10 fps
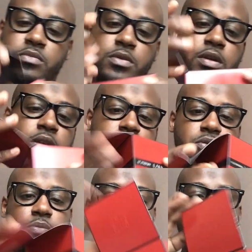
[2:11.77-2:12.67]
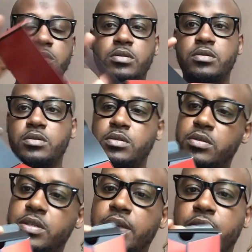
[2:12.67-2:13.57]
yeah, let's open it.
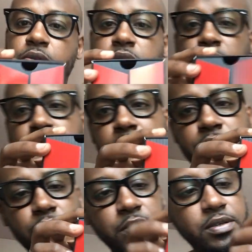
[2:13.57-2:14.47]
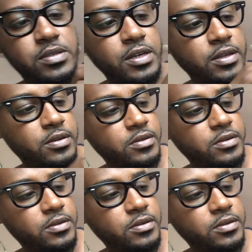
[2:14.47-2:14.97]
How it looks like from inside.